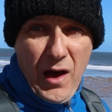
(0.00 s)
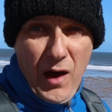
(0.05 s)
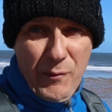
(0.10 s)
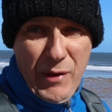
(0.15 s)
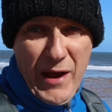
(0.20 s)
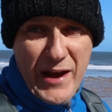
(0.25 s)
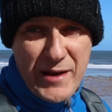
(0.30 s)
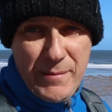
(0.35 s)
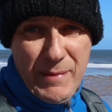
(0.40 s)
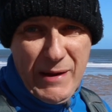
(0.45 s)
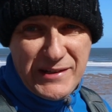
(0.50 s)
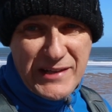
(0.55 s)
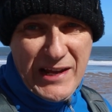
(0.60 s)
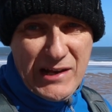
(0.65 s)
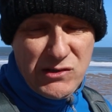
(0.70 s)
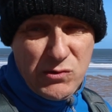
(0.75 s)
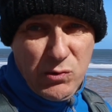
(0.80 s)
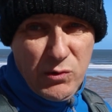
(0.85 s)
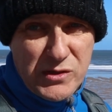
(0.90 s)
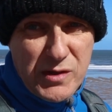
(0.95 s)
I'm heading back
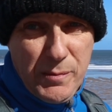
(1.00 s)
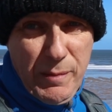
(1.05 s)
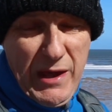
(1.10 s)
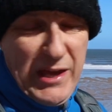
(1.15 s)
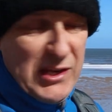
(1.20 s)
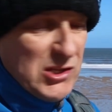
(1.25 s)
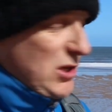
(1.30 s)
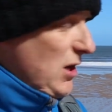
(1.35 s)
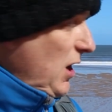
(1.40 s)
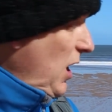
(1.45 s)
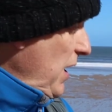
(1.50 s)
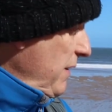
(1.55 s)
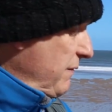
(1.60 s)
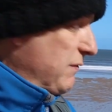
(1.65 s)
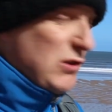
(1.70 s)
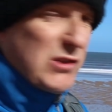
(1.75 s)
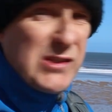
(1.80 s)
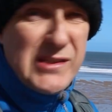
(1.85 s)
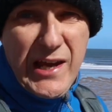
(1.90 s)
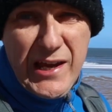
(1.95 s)
down towards the beach. I've
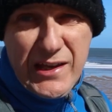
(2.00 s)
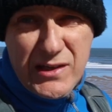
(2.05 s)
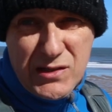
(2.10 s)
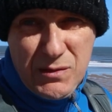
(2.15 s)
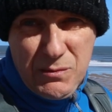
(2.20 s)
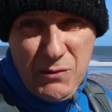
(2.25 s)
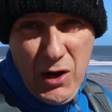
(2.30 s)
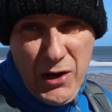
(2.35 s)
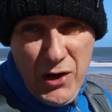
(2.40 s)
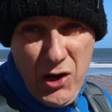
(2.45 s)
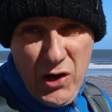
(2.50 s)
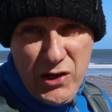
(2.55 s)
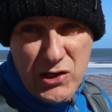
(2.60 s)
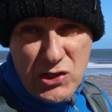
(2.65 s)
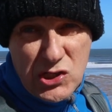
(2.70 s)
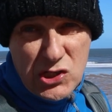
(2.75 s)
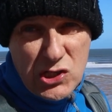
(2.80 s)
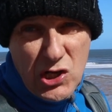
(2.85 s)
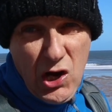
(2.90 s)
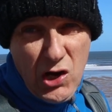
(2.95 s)
just taken a
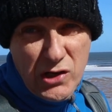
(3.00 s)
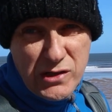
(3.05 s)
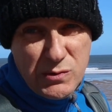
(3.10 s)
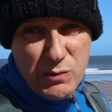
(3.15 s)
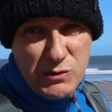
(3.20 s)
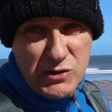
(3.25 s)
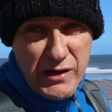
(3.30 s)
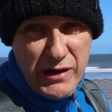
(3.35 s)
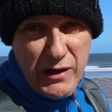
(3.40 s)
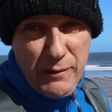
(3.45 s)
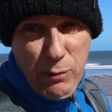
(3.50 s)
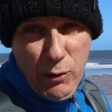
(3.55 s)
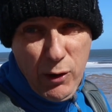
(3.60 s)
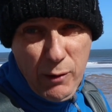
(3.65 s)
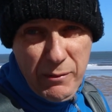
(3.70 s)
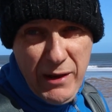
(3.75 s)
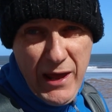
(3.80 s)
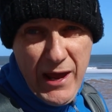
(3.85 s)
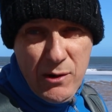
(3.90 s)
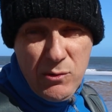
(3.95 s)
nice shot which I'm going to put
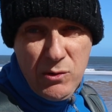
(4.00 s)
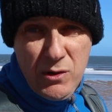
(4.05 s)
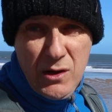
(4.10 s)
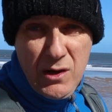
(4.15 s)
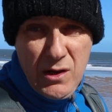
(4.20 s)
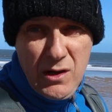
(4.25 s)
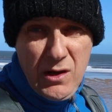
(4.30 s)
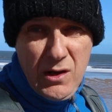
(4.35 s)
up now